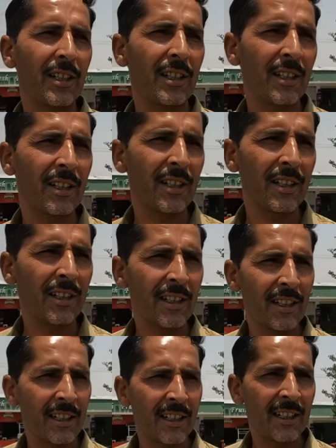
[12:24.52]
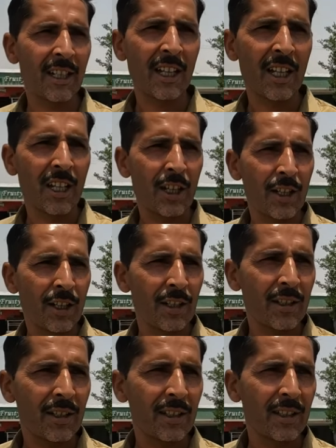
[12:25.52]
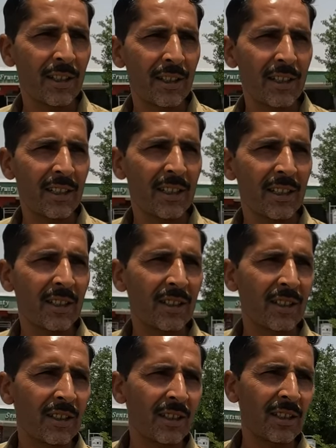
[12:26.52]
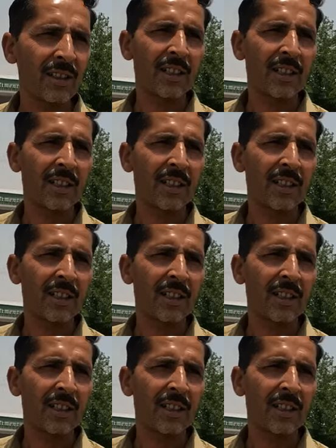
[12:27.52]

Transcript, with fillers: from Lahore. The cost, three thousand Indian rupees is forty U.S.